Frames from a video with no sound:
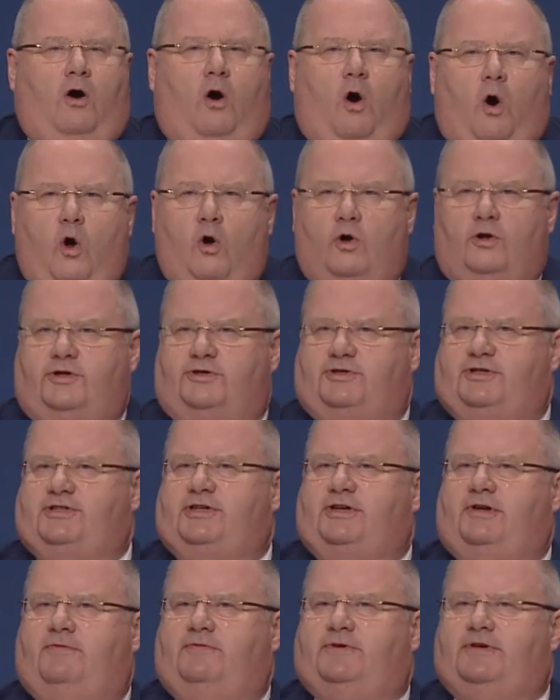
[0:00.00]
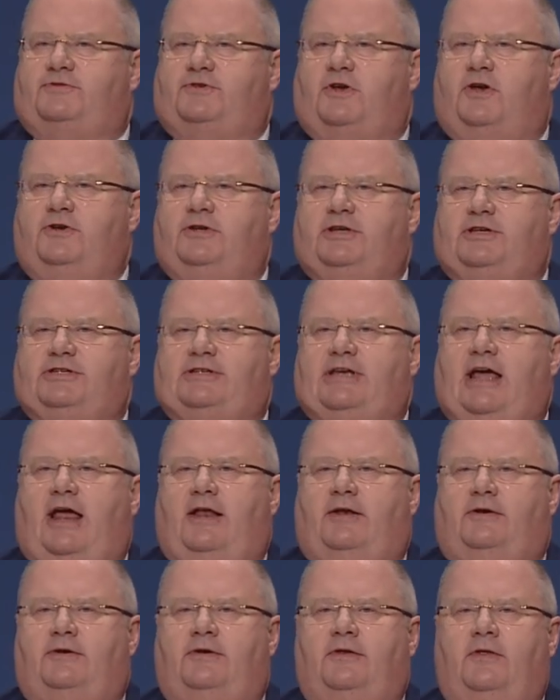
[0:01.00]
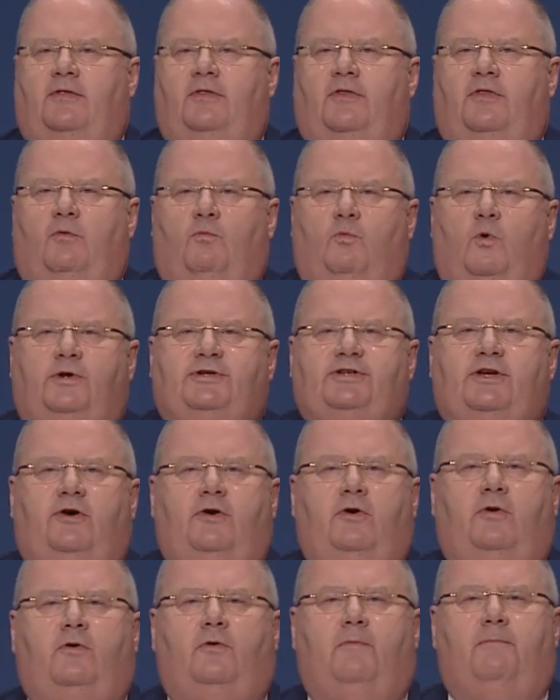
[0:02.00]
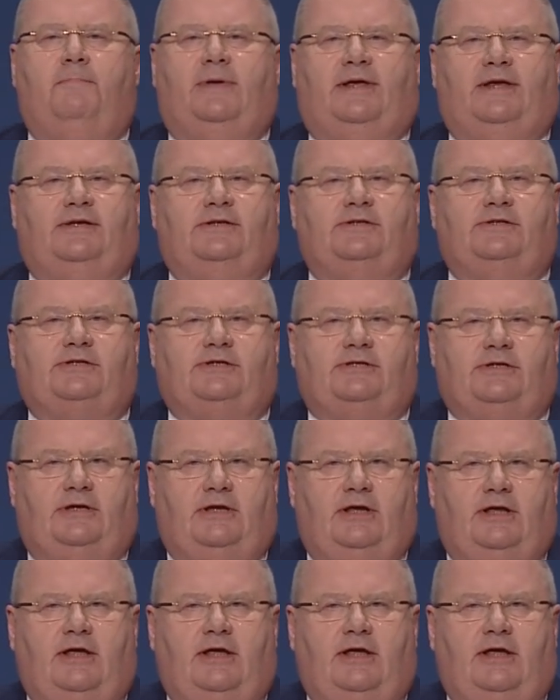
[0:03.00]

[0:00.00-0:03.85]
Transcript: All Conservatives understand that what a home means